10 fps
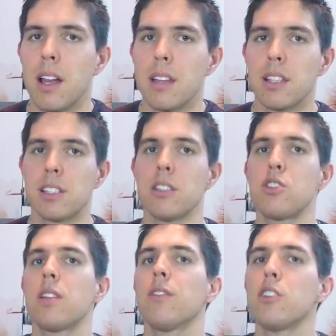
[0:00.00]
The
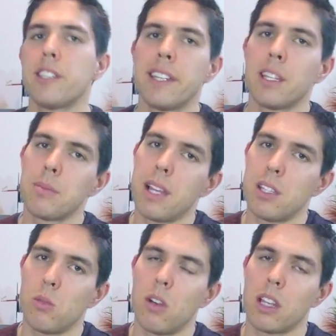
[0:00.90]
solution of loosening them does
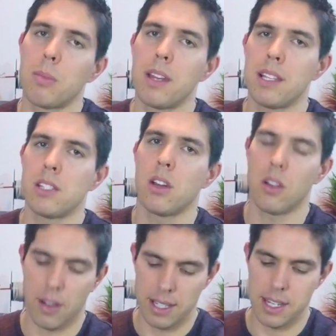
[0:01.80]
work, but it's not
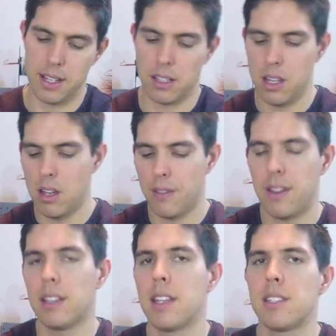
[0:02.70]
ideal. I
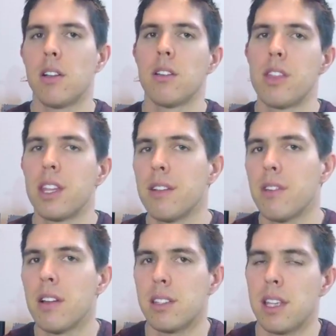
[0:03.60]
found these on
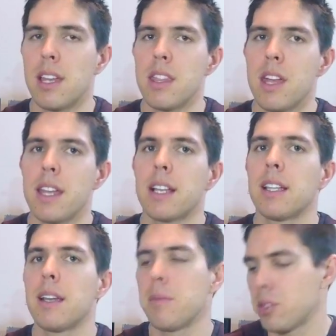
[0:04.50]
Thingiverse, and they
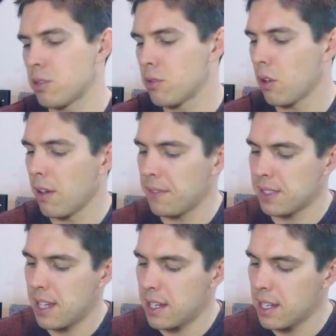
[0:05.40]
claim to
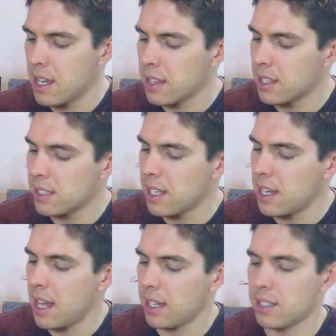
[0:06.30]
offset the Z
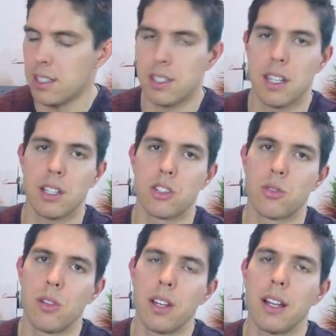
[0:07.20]
axis
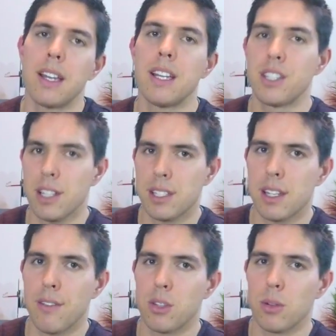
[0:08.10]
extruder just
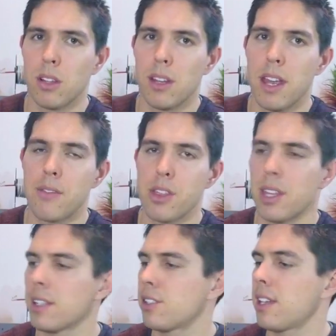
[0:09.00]
enough to align
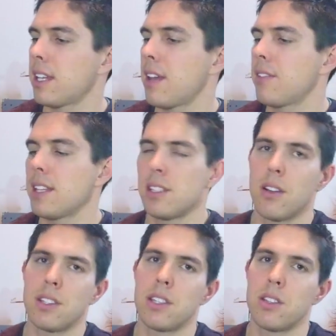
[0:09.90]
everything so you can have these
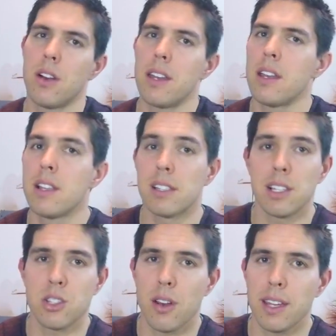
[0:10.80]
nice and tight. So
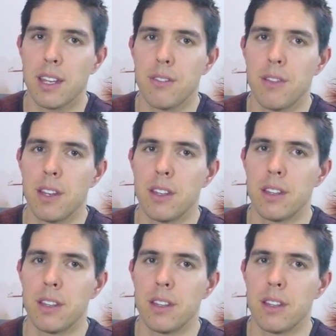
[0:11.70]
let's try and get it fitted.